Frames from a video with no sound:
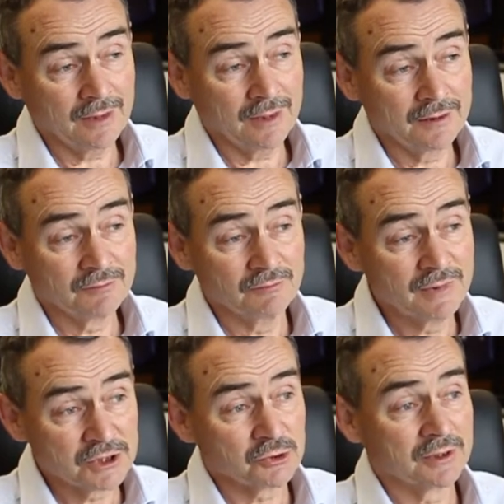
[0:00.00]
and
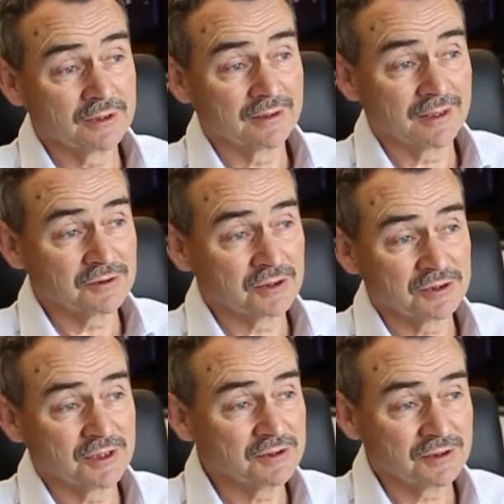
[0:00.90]
measuring our
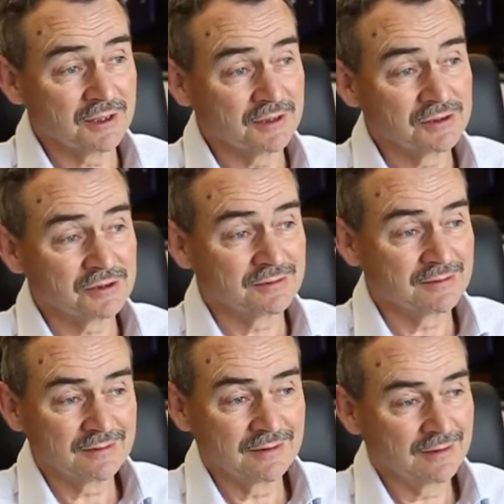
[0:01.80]
success against
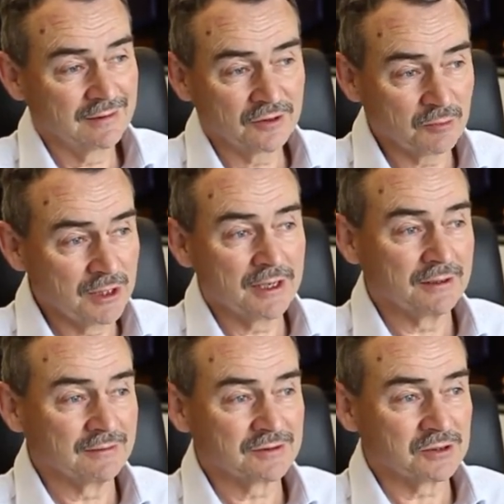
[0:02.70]
the plan.